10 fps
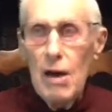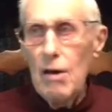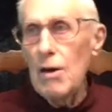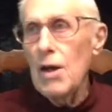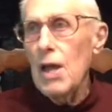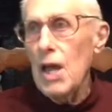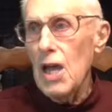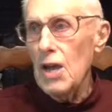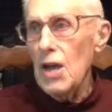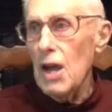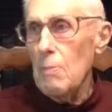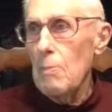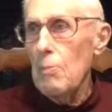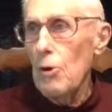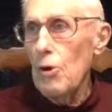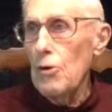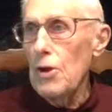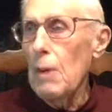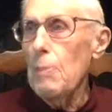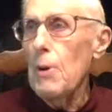and I pulled
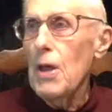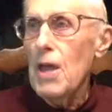up,